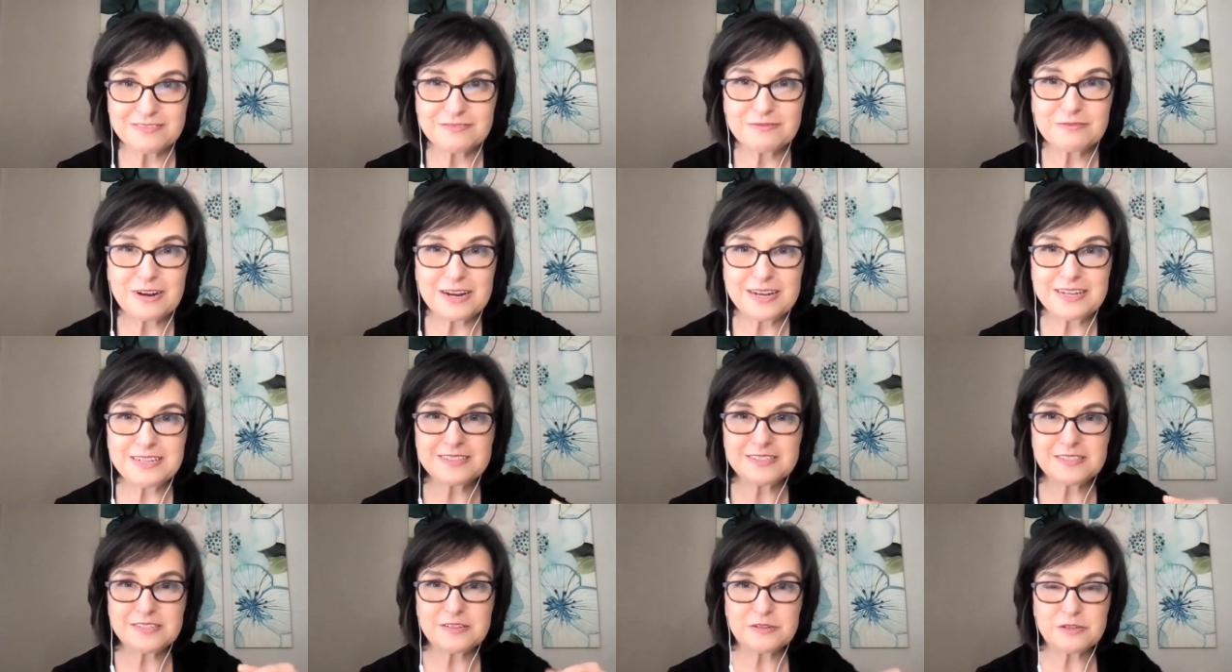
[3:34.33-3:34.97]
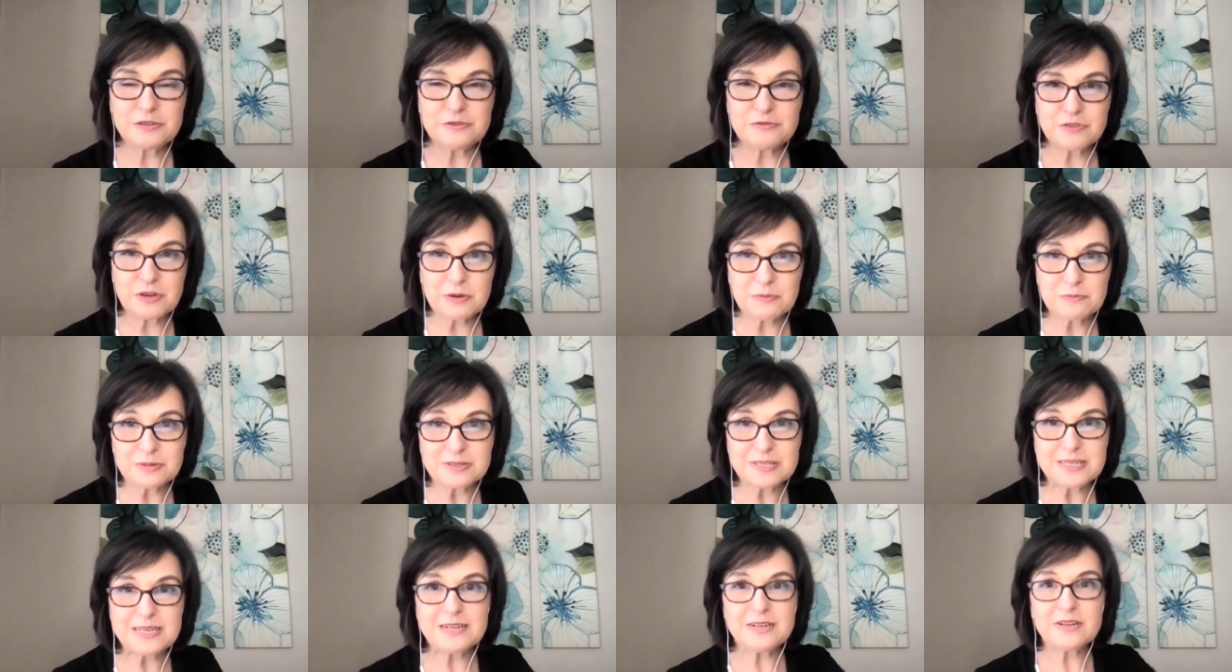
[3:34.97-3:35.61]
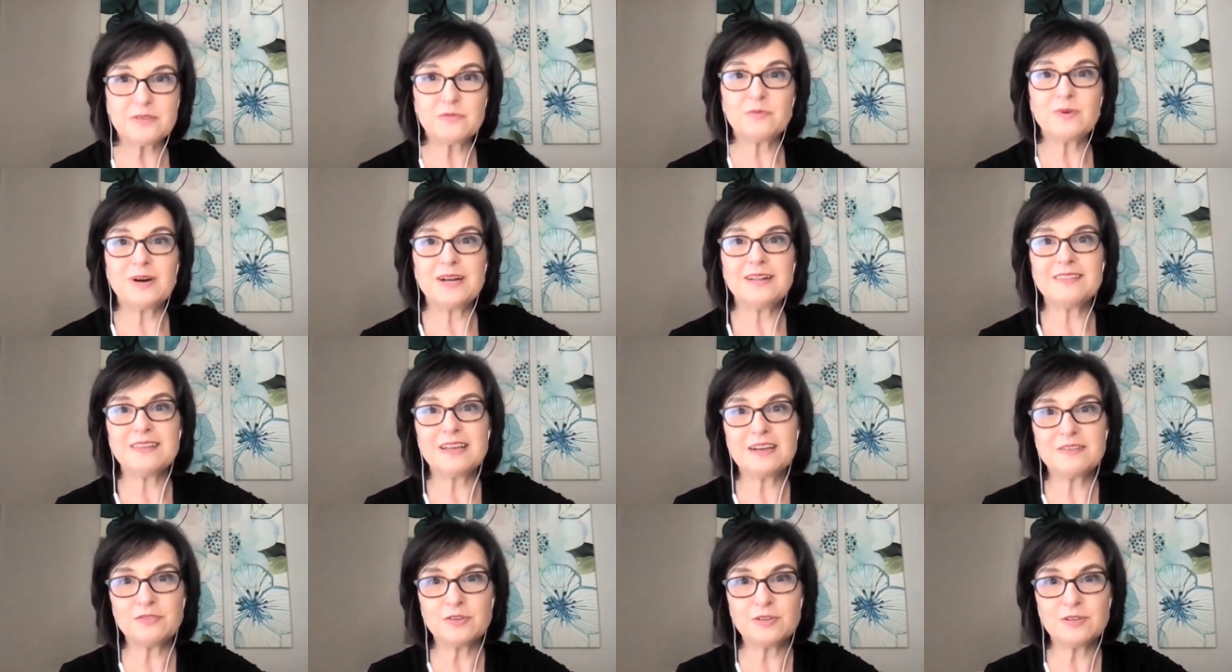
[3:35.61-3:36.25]
right so you've completed one
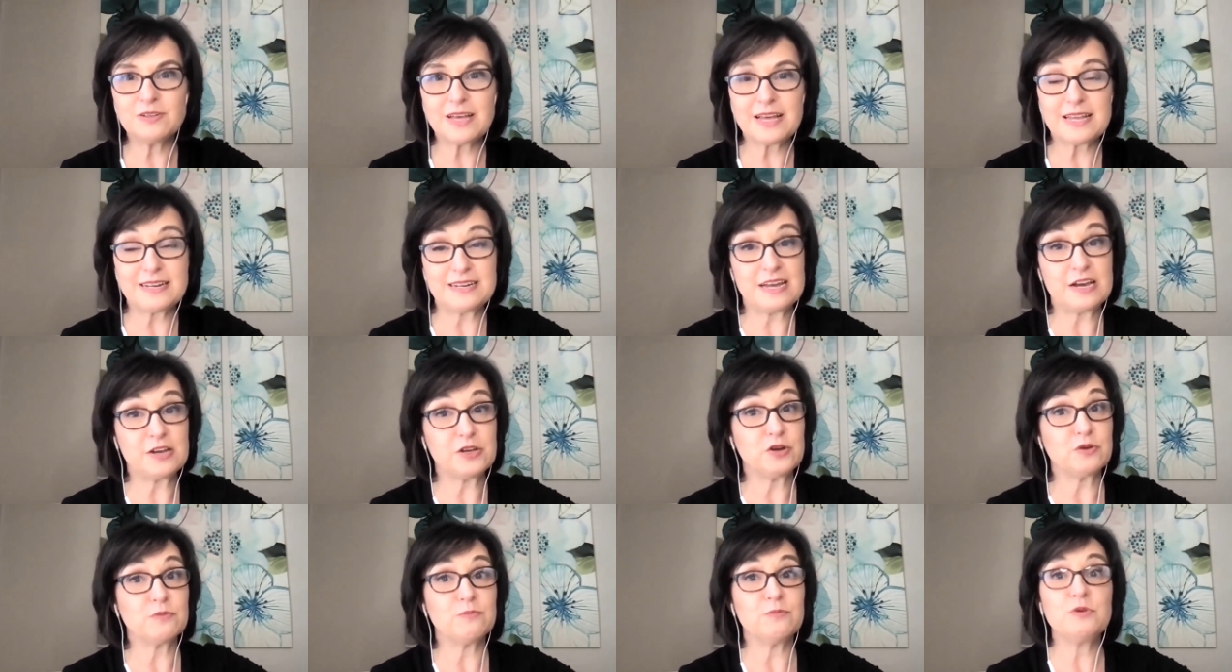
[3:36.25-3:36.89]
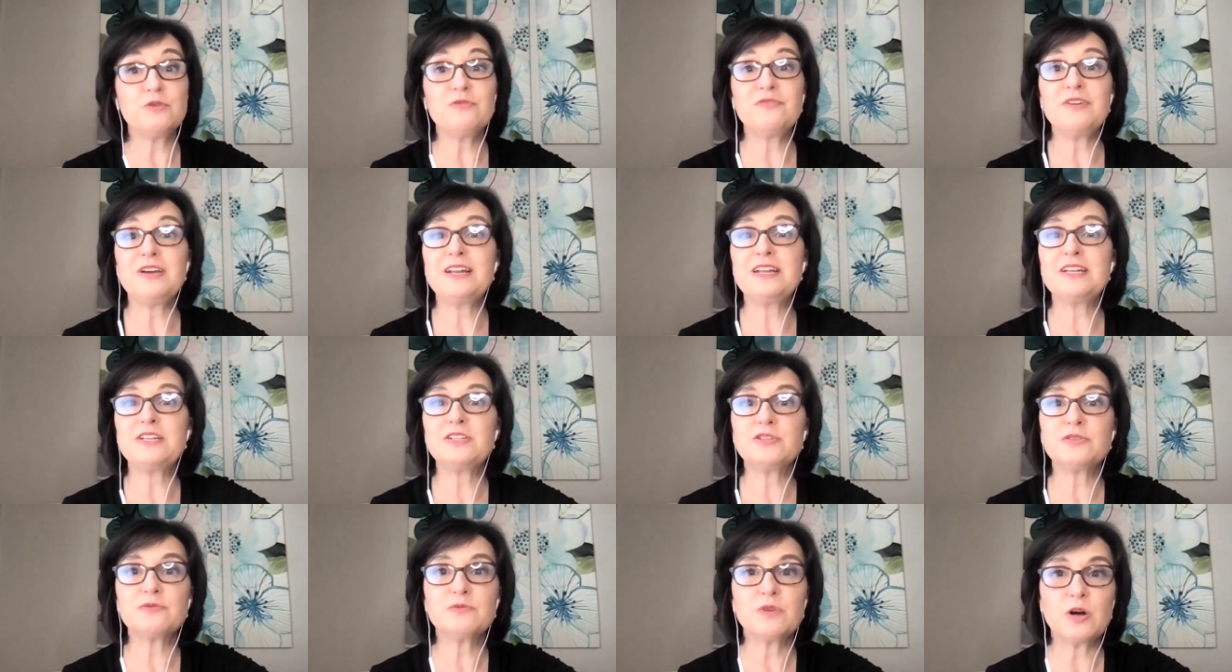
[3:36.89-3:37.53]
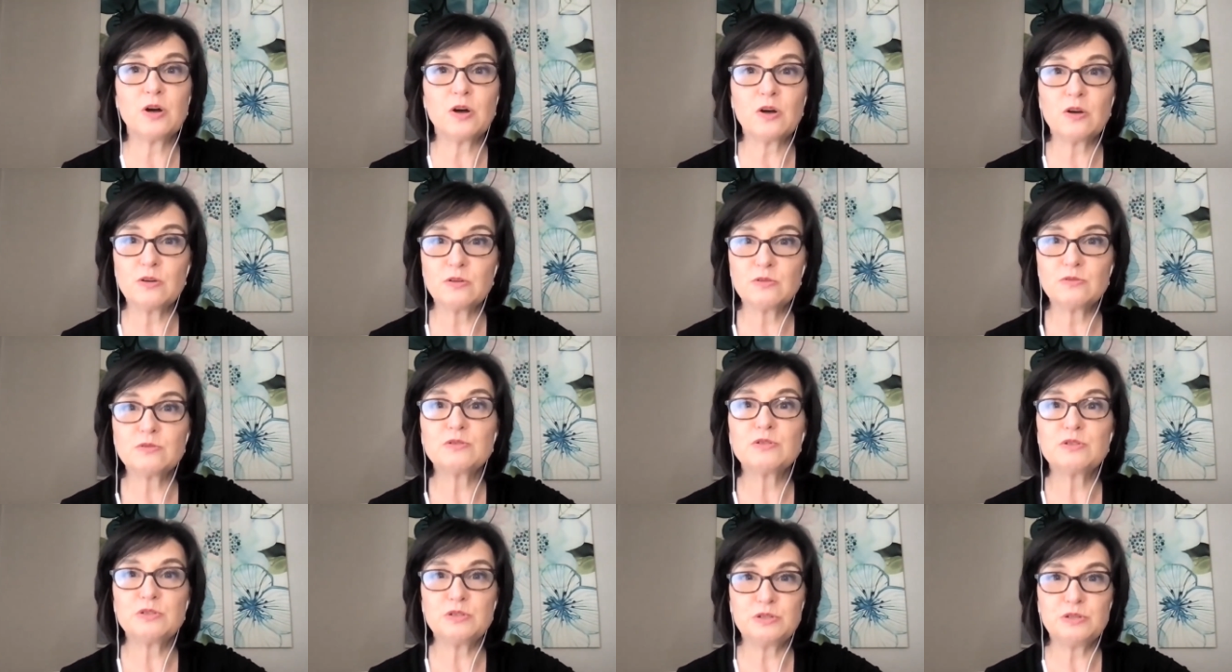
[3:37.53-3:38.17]
level and now you're moving into a
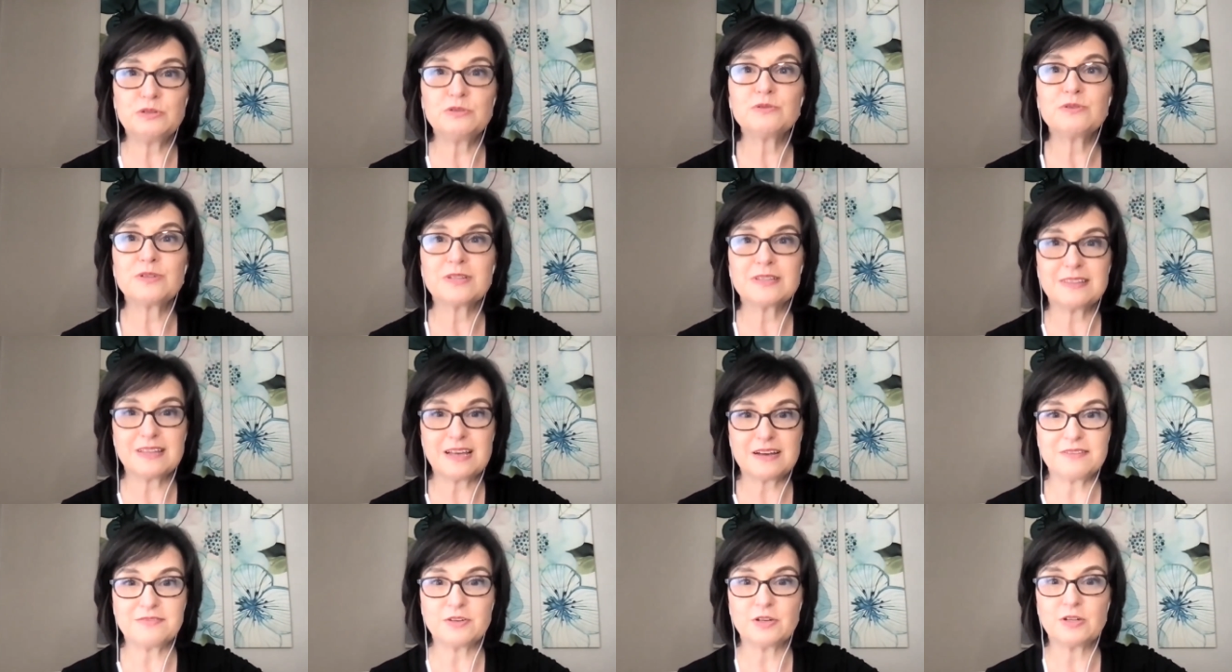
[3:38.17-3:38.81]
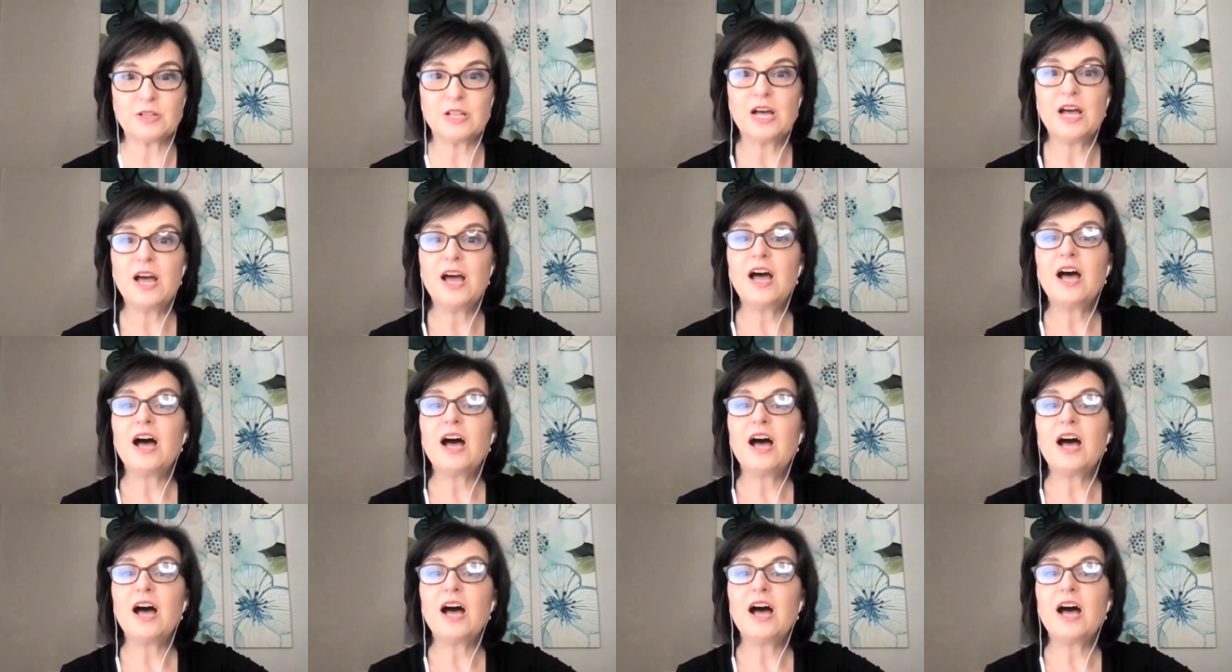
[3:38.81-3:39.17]
whole new level